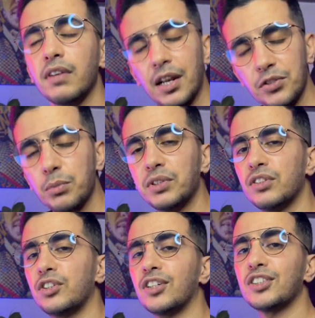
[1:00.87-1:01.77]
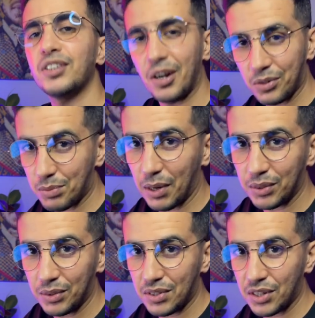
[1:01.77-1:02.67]
I'll let you be the judge and I'll respect
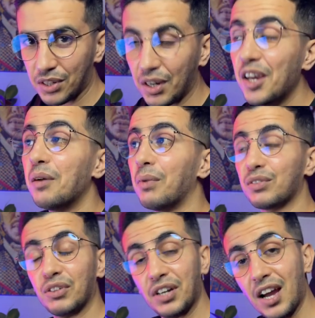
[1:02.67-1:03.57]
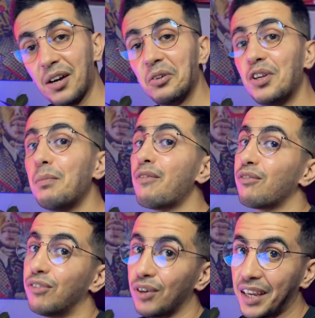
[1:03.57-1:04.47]
your decision. But for now, let me
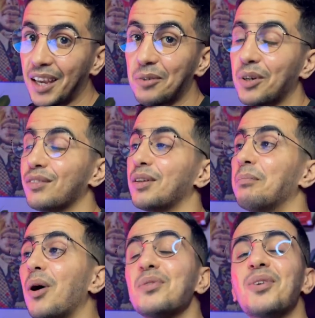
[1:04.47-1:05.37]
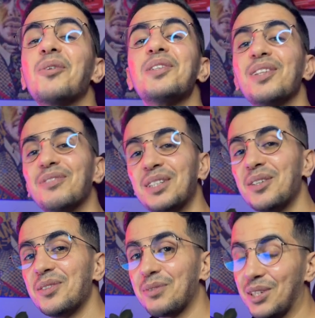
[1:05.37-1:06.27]
fulfill again one of the most requested
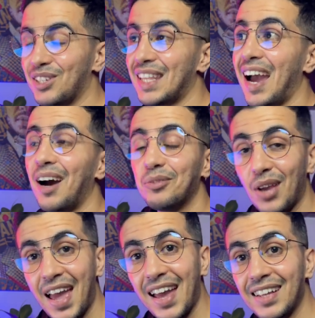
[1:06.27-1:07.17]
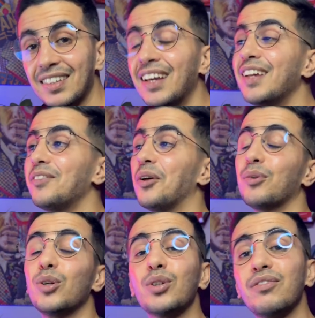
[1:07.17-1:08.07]
videos, which is how to add the
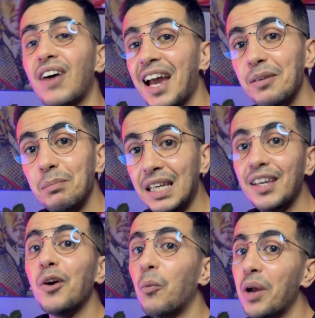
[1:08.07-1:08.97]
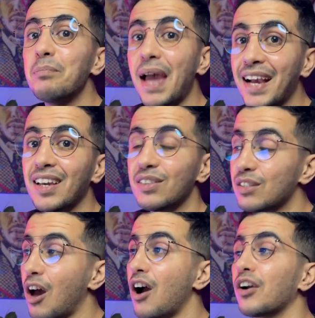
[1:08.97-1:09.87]
notify me when back in
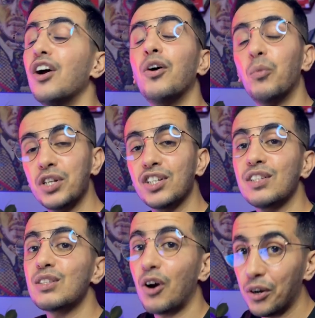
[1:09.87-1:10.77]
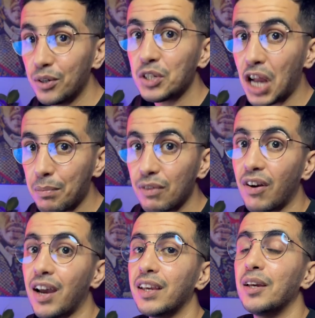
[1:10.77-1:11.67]
stock widgets on your
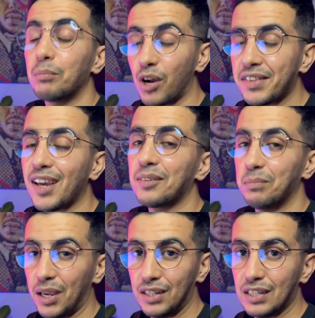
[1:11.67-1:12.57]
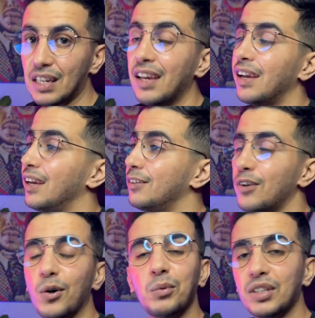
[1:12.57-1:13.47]
Shopify product page. And
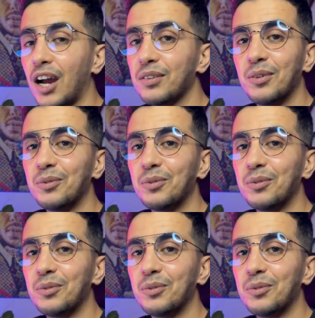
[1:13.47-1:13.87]
no, without